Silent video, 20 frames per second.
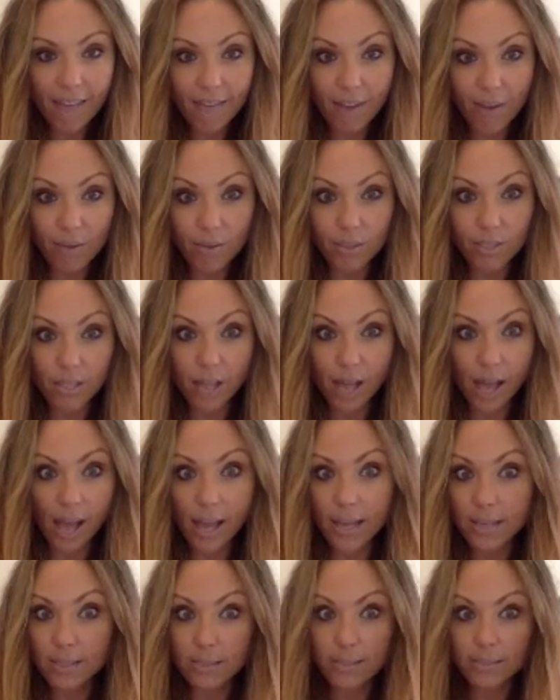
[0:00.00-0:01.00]
I was
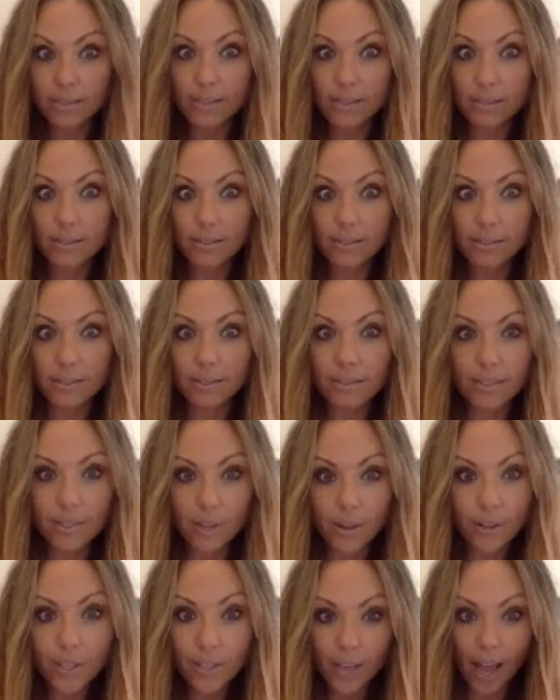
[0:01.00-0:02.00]
like,
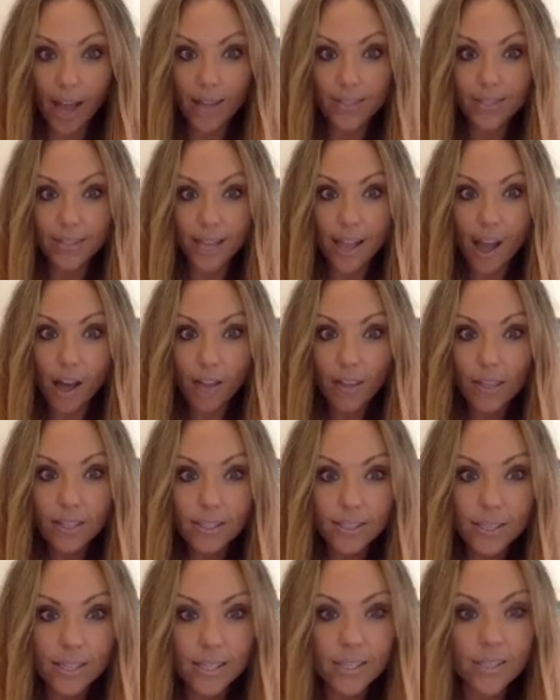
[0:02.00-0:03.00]
you can't say all these
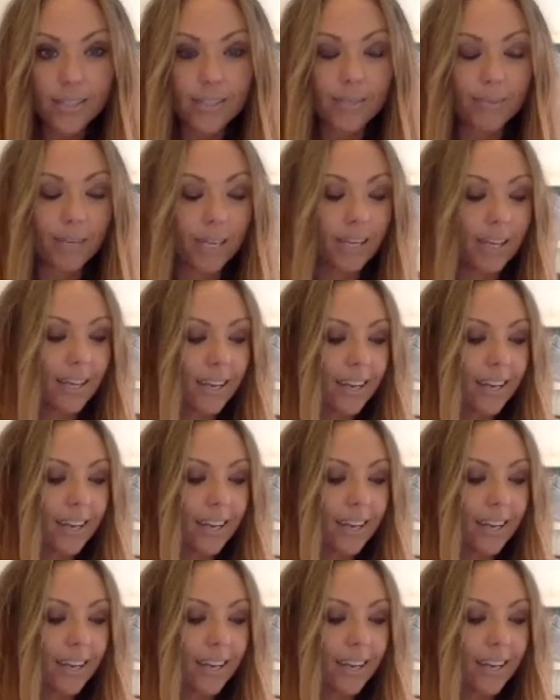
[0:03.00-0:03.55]
things to me.